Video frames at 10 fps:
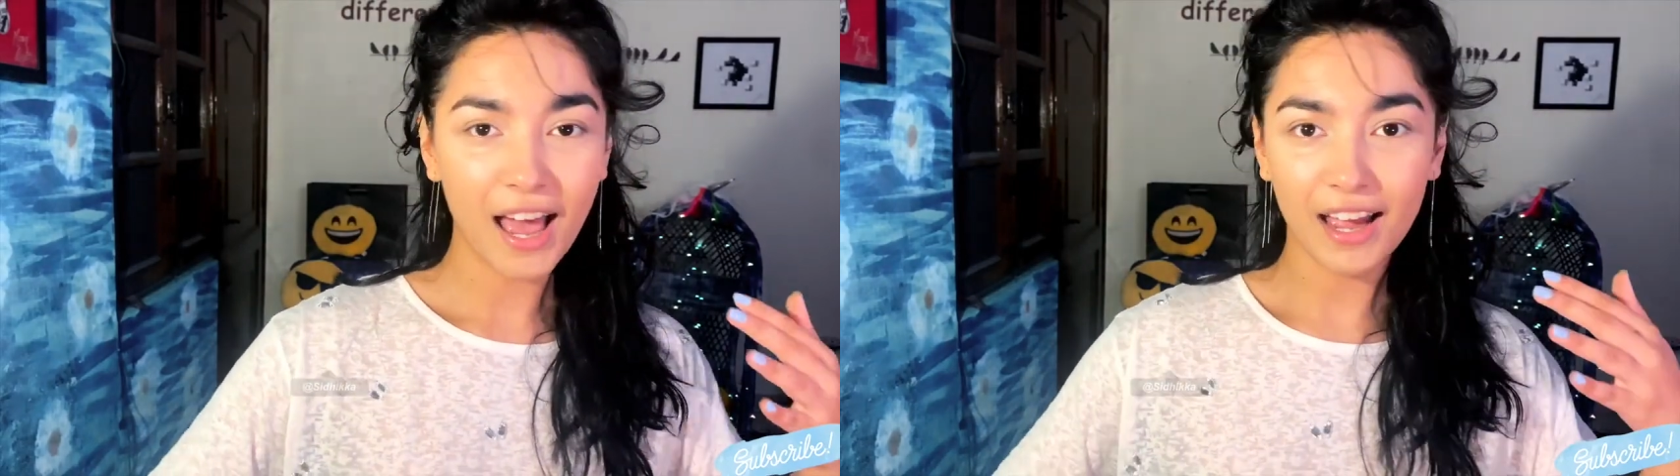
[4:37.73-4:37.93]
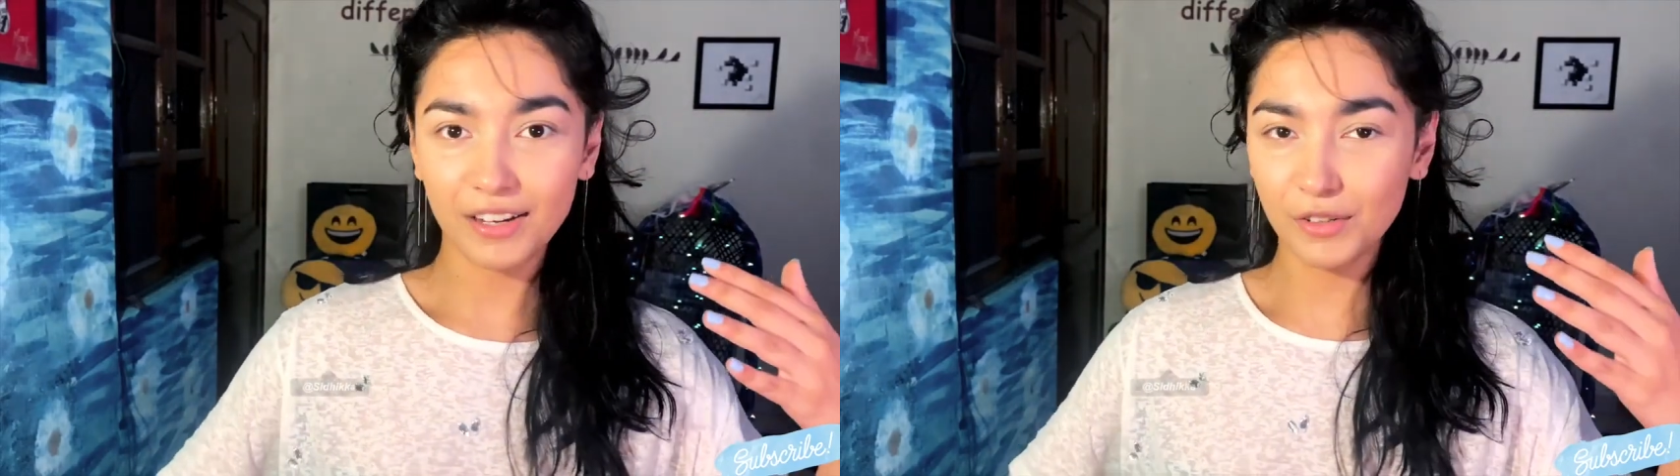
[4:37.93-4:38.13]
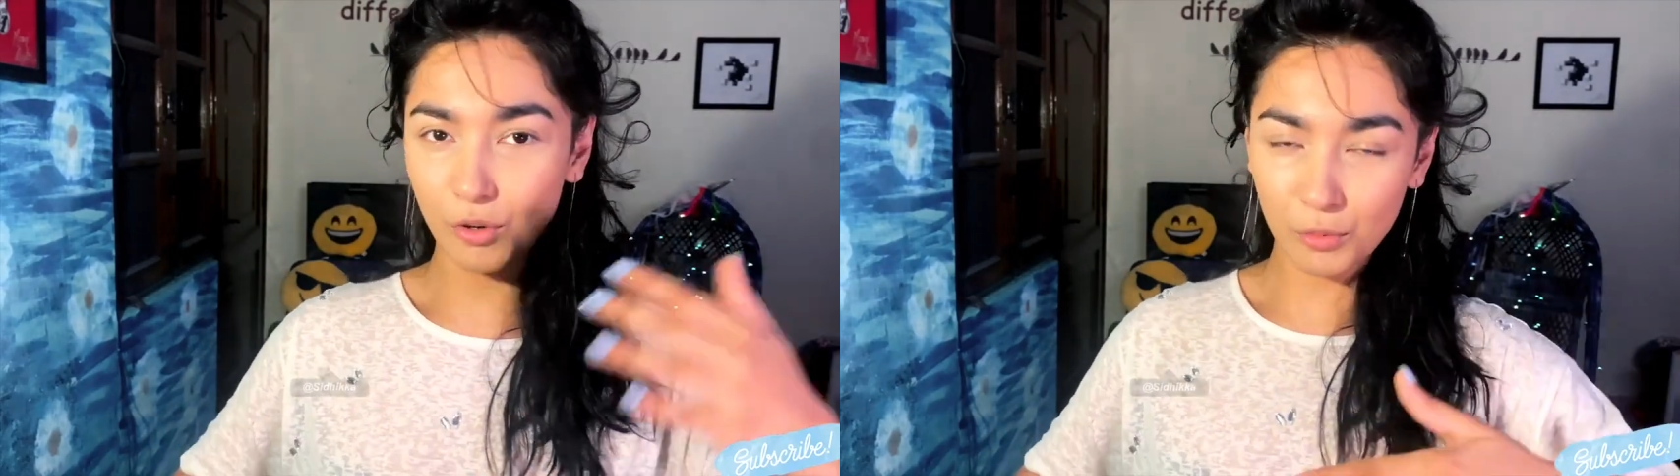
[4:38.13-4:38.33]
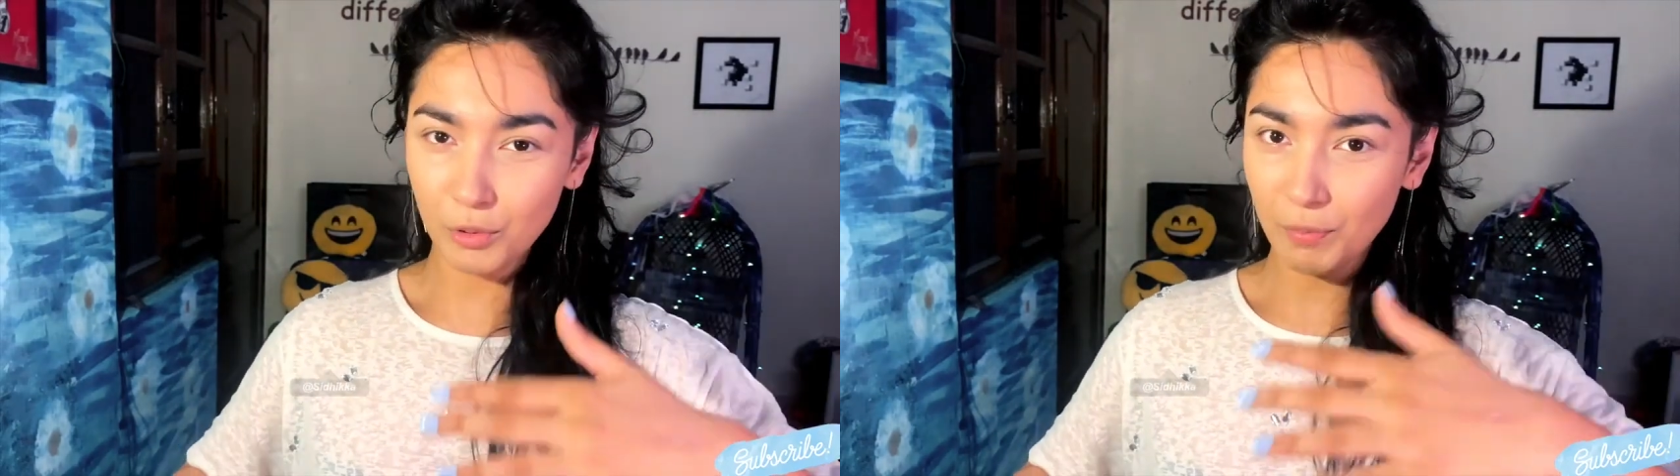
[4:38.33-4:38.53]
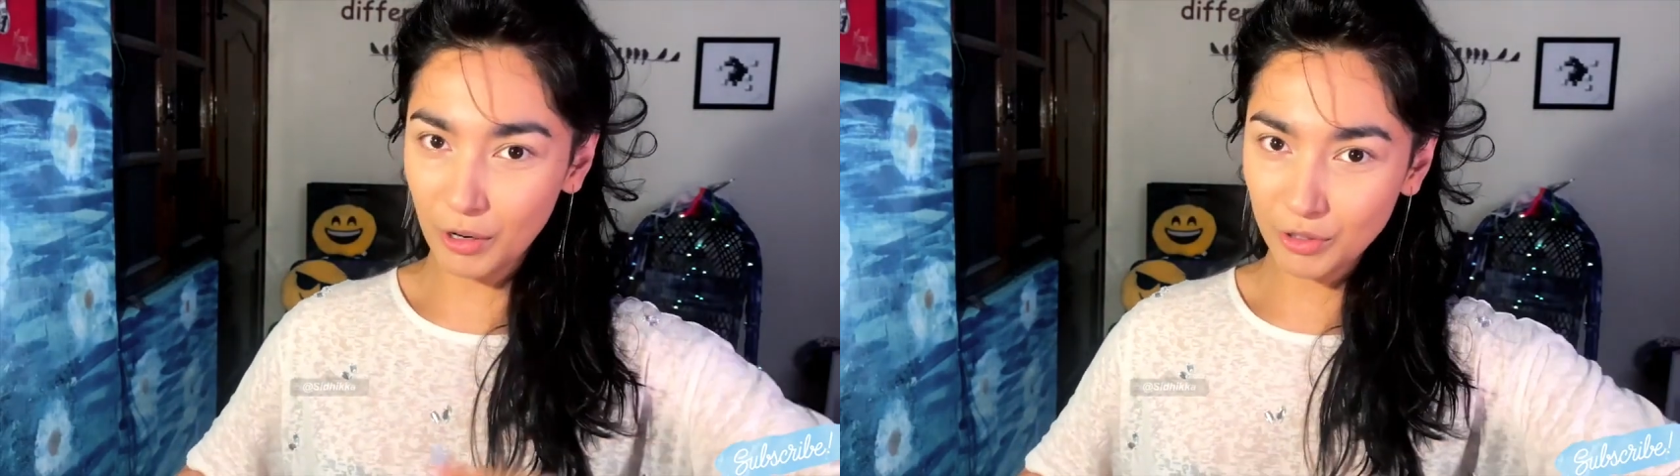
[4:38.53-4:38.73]
and don't
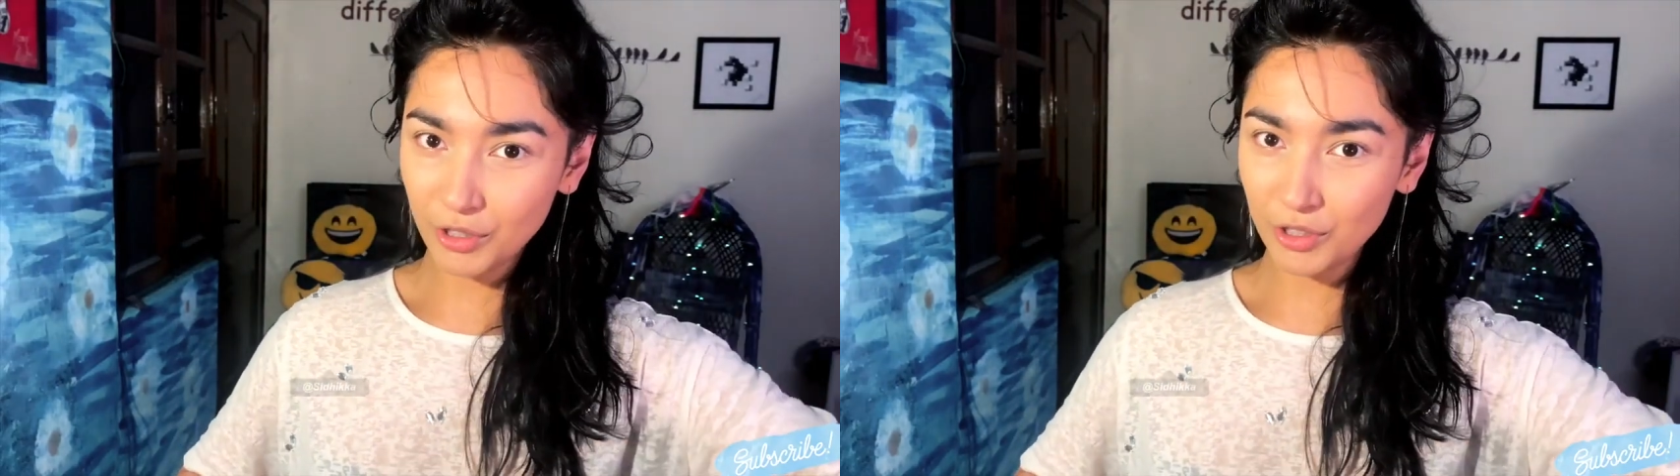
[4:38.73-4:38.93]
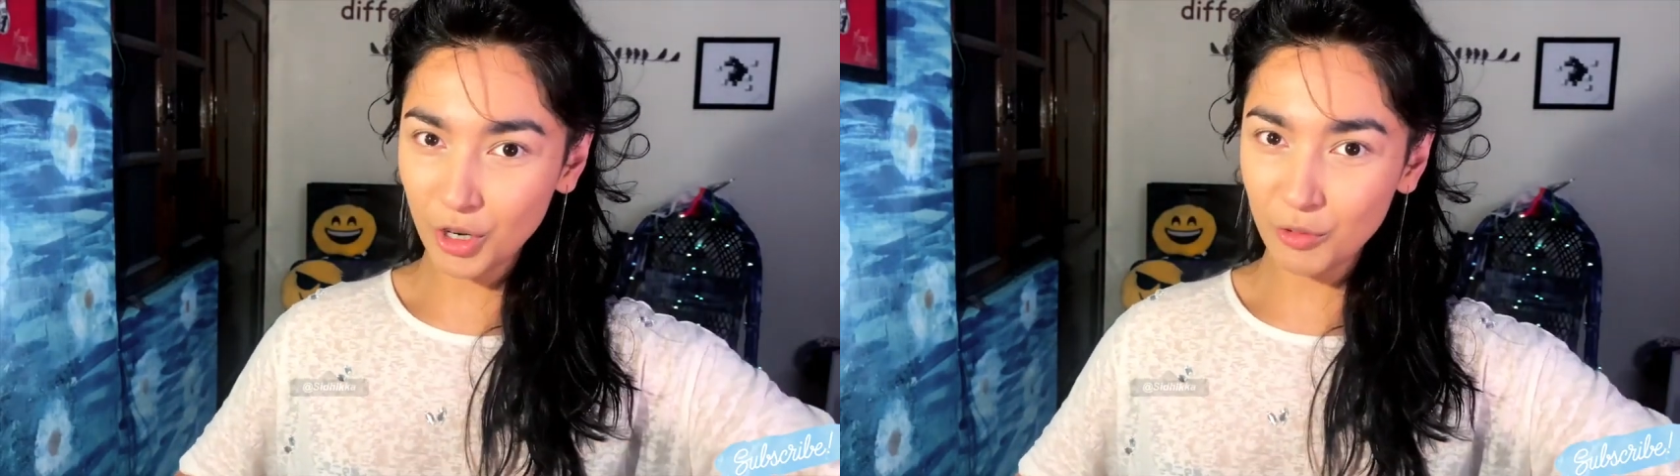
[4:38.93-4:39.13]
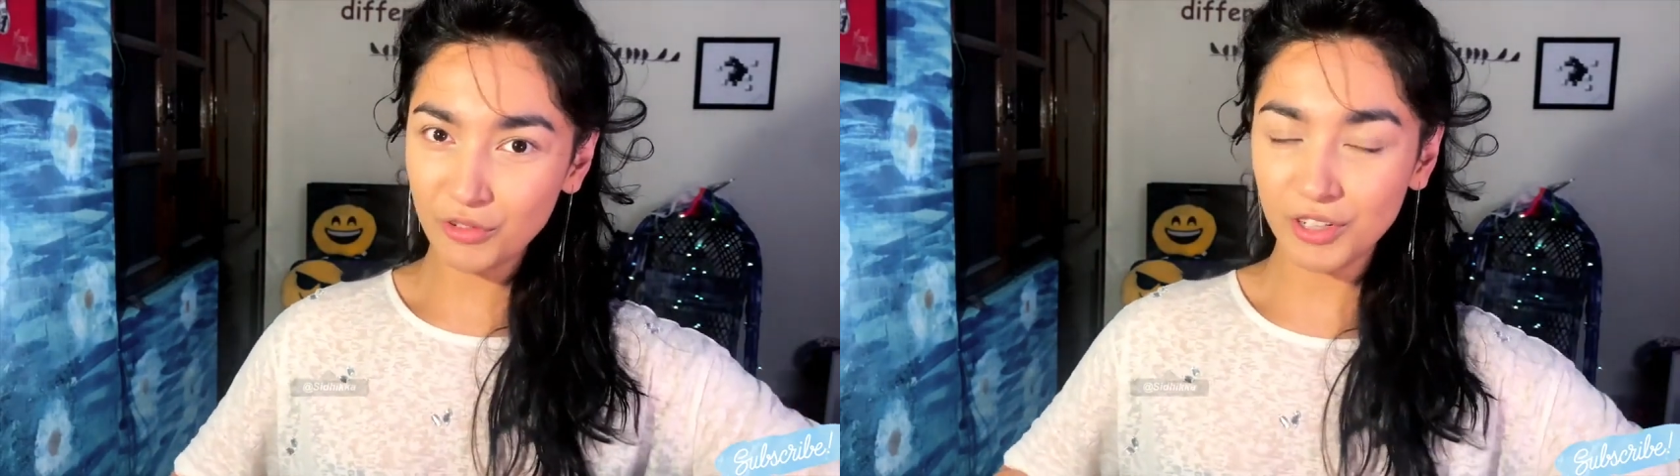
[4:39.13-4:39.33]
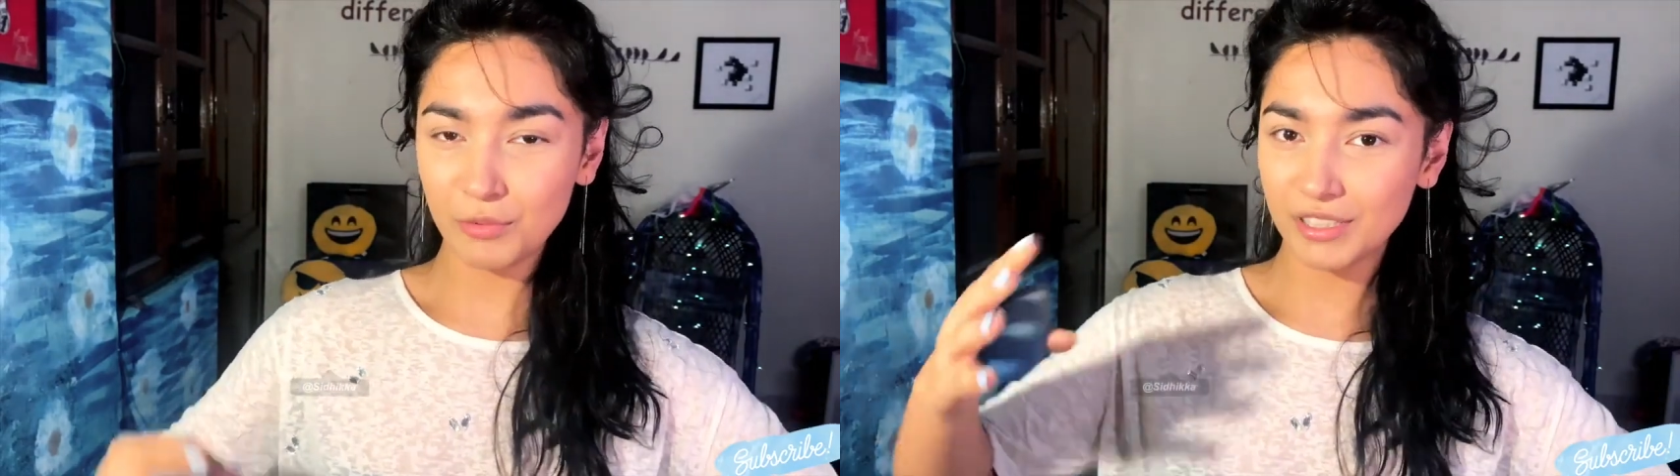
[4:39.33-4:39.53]
put powder on top of it,